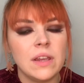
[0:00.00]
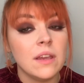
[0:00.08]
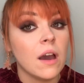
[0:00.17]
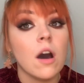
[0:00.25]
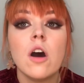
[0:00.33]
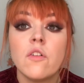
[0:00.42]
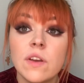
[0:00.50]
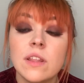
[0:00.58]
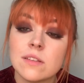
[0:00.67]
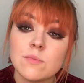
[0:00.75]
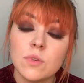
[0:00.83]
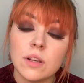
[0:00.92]
Yeah, half 8
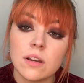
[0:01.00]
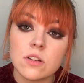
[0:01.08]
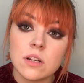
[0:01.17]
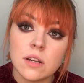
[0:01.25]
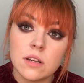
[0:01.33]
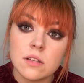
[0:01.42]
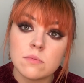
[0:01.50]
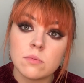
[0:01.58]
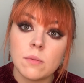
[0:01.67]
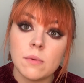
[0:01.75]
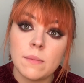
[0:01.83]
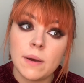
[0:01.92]
this morning actually, and it's
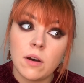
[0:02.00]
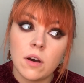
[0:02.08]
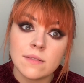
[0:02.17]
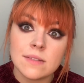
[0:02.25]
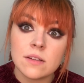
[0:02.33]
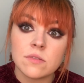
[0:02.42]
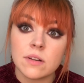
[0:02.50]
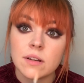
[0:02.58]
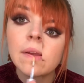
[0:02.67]
probably about 6:30 right now.